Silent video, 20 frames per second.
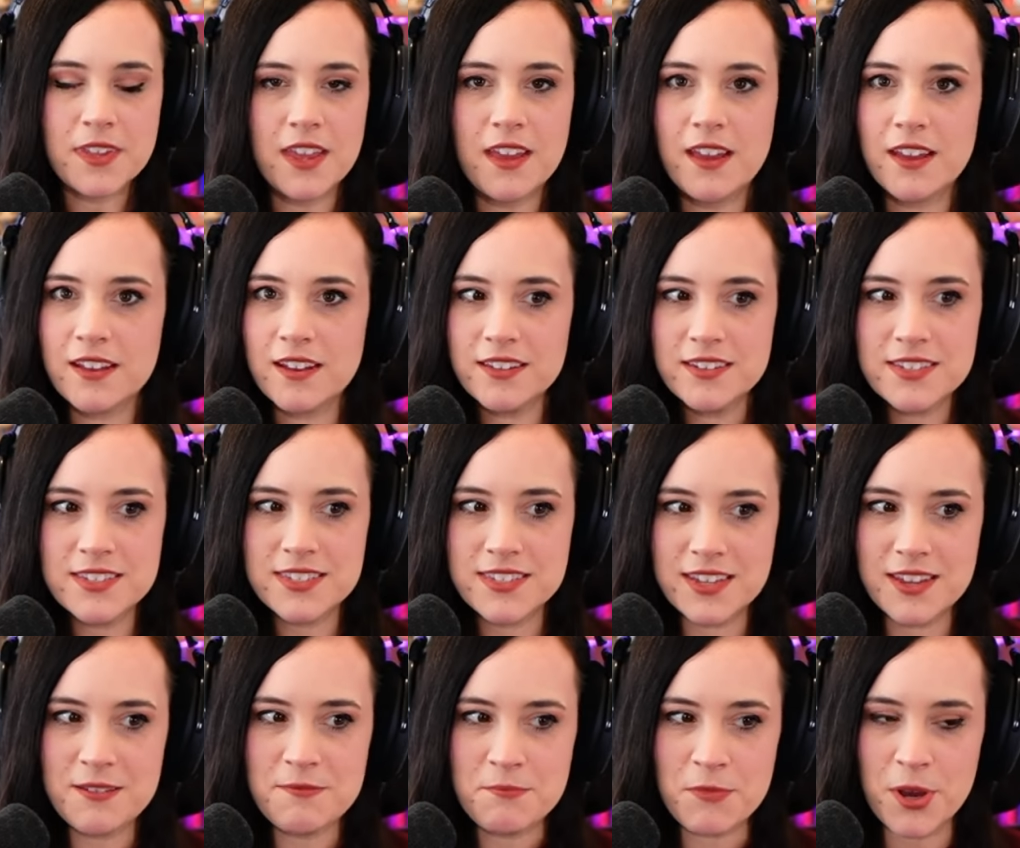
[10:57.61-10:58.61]
I gotta
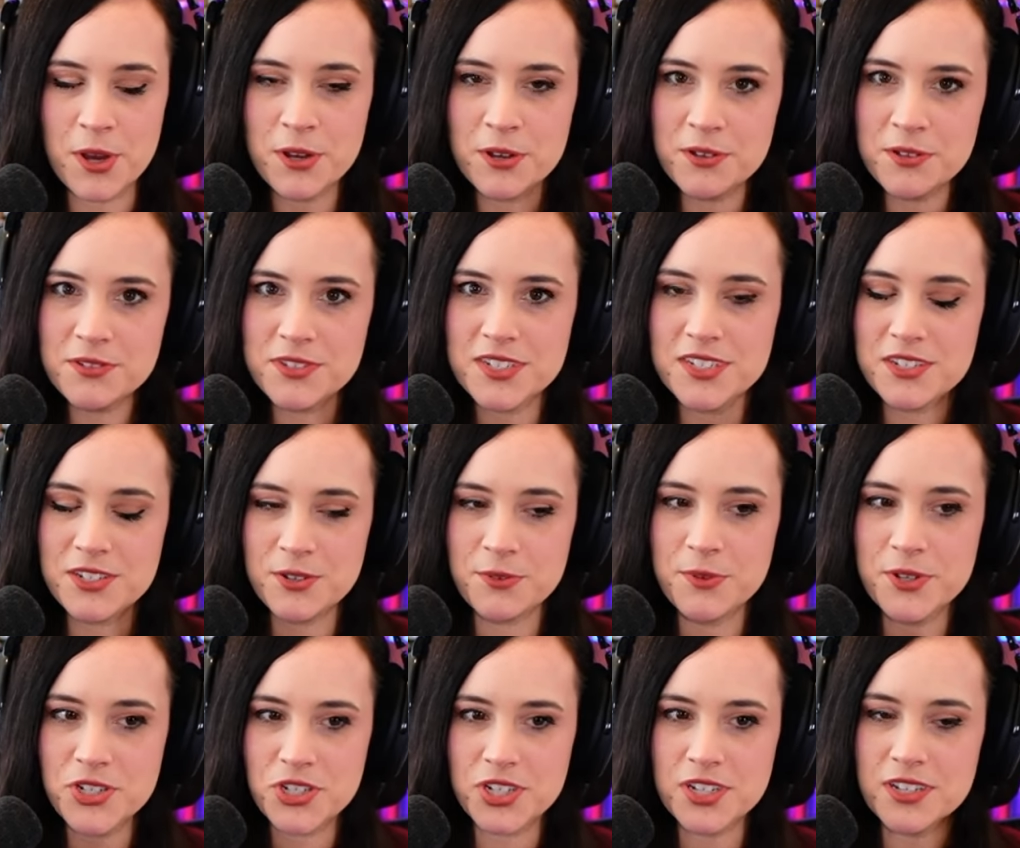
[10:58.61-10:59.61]
say, Mako's
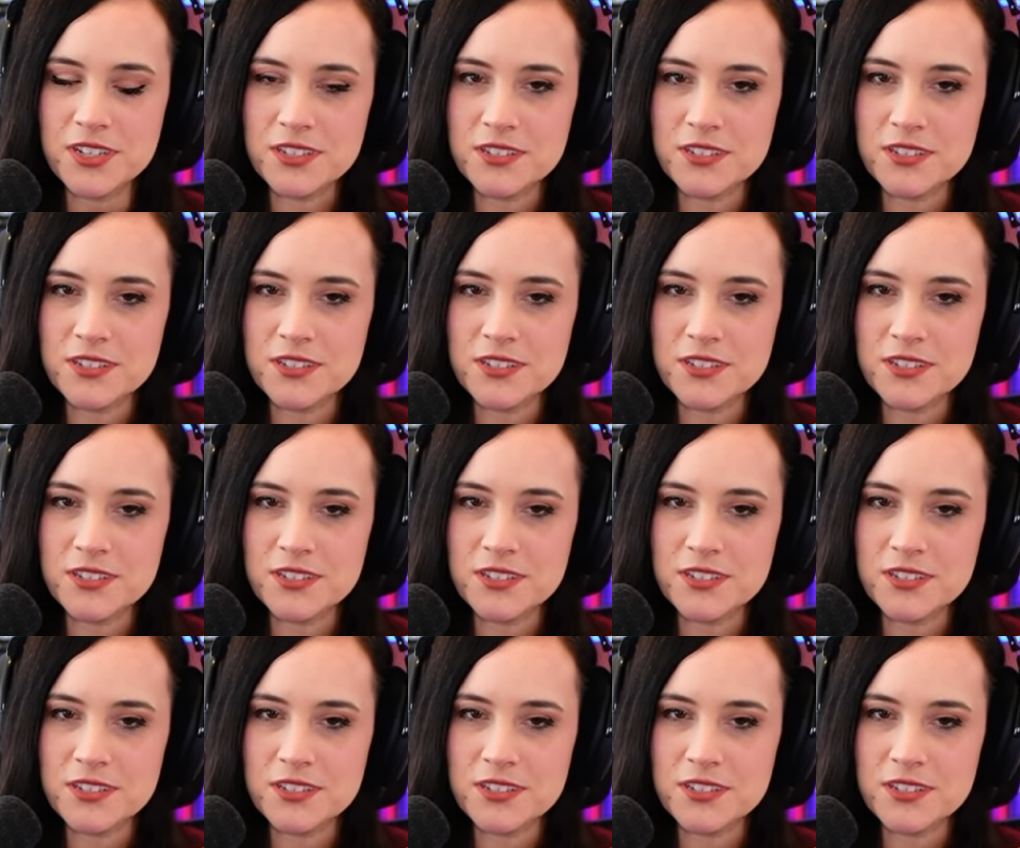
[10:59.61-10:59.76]
intuition is